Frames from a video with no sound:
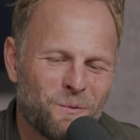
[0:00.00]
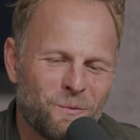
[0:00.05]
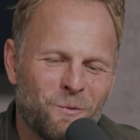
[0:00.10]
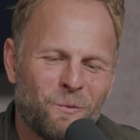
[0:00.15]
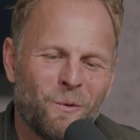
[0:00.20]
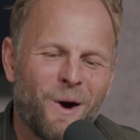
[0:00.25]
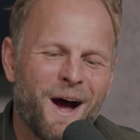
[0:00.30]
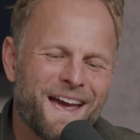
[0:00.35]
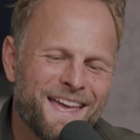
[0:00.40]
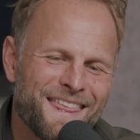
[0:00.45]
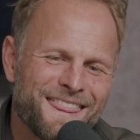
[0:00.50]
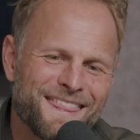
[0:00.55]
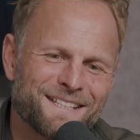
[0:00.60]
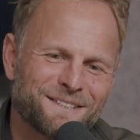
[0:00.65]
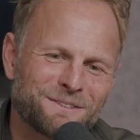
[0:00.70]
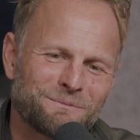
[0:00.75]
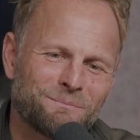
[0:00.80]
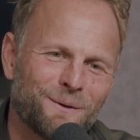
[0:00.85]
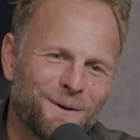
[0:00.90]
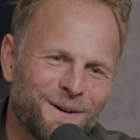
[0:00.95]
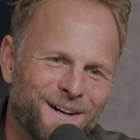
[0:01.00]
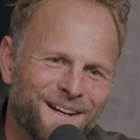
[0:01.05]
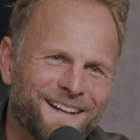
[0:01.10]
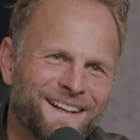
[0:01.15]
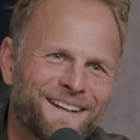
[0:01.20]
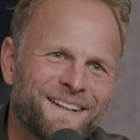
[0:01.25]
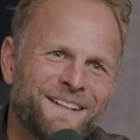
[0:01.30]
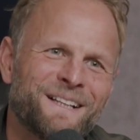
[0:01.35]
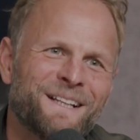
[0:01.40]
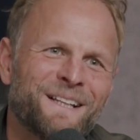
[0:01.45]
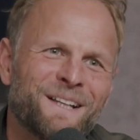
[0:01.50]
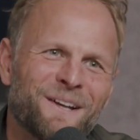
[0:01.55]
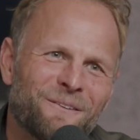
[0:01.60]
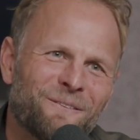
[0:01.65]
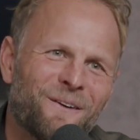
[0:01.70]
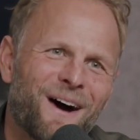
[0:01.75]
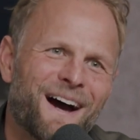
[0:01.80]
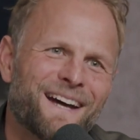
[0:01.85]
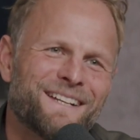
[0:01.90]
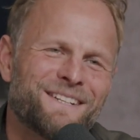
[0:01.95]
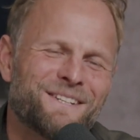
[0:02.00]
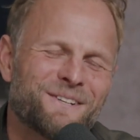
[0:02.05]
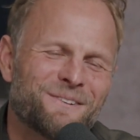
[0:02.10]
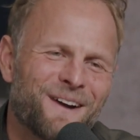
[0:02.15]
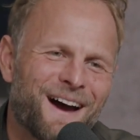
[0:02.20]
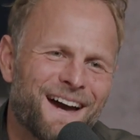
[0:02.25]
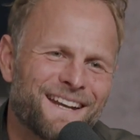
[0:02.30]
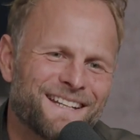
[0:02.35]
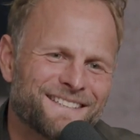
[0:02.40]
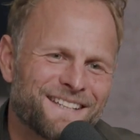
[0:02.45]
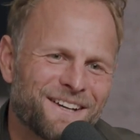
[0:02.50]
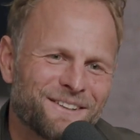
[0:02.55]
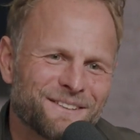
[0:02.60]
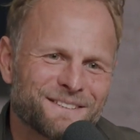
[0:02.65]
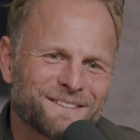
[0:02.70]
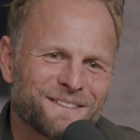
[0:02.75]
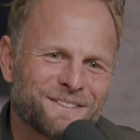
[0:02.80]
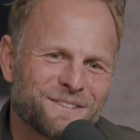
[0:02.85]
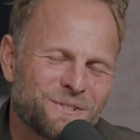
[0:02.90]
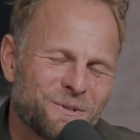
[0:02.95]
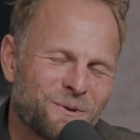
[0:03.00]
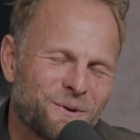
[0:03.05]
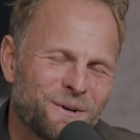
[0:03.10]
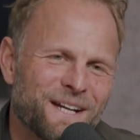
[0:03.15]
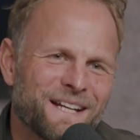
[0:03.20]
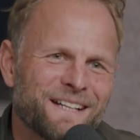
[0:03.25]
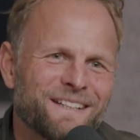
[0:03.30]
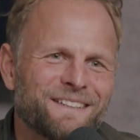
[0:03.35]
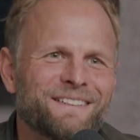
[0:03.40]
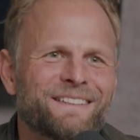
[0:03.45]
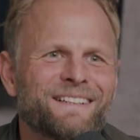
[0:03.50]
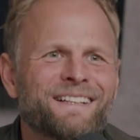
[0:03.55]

why this book? Why did you write it? Tell us the story.